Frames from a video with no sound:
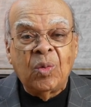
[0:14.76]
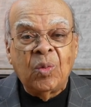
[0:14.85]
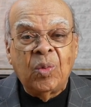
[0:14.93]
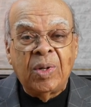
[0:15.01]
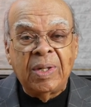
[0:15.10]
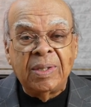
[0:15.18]

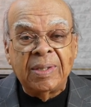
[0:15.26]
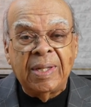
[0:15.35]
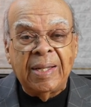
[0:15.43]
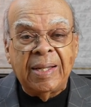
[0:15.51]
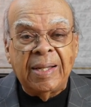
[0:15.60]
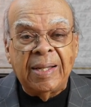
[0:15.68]
Well,
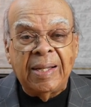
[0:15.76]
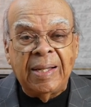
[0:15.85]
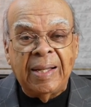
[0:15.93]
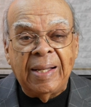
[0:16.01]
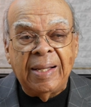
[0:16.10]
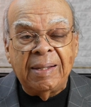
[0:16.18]

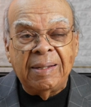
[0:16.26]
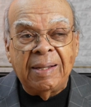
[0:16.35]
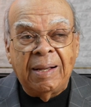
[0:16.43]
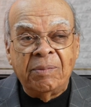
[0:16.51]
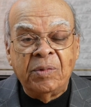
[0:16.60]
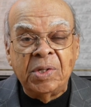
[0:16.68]

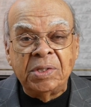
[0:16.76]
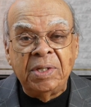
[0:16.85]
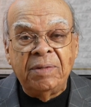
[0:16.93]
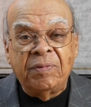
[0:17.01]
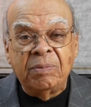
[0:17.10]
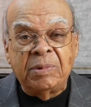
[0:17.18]
I'm
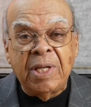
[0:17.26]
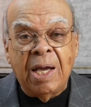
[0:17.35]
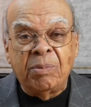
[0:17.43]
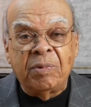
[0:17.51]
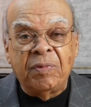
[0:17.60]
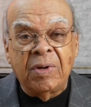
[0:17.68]
originally from
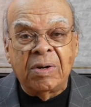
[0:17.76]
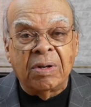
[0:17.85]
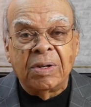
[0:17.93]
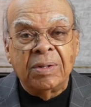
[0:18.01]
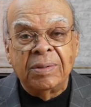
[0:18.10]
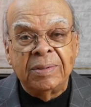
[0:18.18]
Tampa,
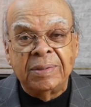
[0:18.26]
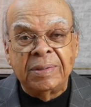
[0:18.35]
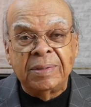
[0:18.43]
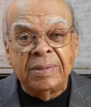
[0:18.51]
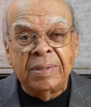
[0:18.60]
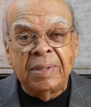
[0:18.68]
Florida.
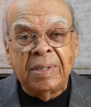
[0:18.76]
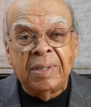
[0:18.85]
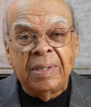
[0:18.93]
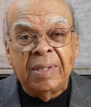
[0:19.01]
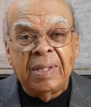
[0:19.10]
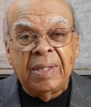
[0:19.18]

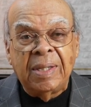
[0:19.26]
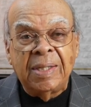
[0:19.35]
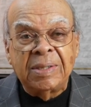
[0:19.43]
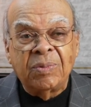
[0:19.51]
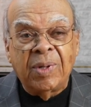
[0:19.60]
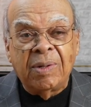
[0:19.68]

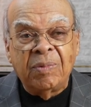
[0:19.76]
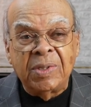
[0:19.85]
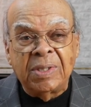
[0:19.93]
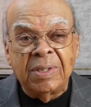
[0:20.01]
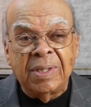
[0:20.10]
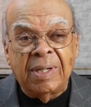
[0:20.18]
That's where I
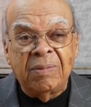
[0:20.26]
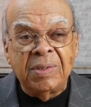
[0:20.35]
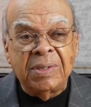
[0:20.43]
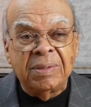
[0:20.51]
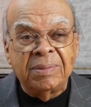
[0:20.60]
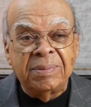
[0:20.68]
went to. I
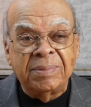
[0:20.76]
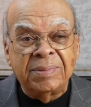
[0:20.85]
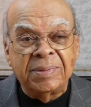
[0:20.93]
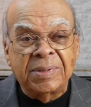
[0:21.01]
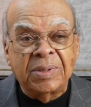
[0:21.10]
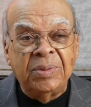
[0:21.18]
went to
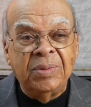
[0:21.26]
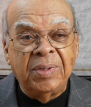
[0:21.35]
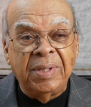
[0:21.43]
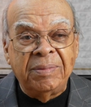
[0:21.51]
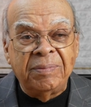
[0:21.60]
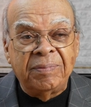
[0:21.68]

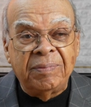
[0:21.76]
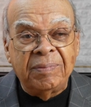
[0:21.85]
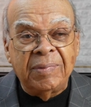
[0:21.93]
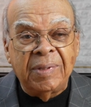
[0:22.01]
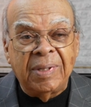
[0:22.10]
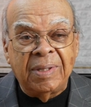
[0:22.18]
school and
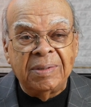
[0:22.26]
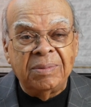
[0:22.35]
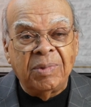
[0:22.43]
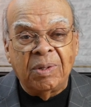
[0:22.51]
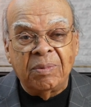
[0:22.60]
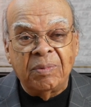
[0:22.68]

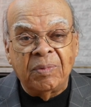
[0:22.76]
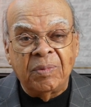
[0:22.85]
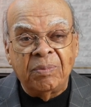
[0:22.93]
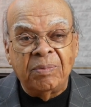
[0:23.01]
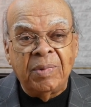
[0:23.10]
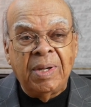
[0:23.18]
uh,
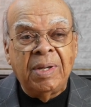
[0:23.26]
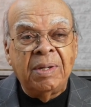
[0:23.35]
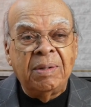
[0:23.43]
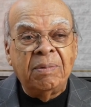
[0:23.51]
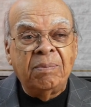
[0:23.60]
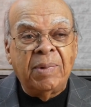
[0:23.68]

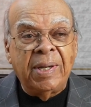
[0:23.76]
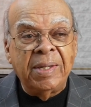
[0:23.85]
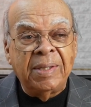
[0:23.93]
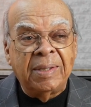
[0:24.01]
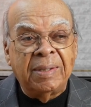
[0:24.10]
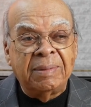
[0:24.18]

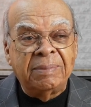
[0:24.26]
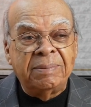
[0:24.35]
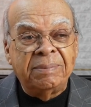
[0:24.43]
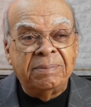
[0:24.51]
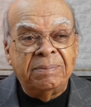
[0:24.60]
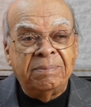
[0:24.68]
my uh,
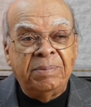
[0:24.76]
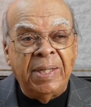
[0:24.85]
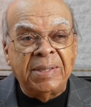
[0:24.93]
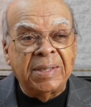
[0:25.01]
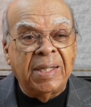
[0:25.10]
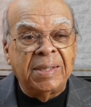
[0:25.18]

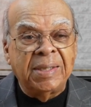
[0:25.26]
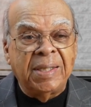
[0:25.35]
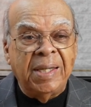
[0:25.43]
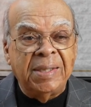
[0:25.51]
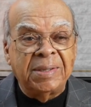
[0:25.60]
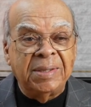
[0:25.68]
basic
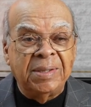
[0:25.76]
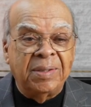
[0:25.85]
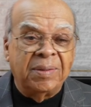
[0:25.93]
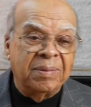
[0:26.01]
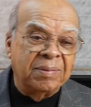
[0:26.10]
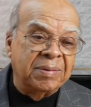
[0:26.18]
education, you
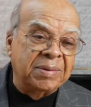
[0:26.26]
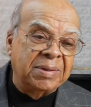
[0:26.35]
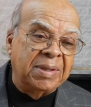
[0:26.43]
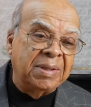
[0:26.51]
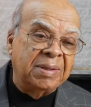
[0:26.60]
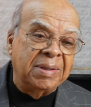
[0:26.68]
know, was in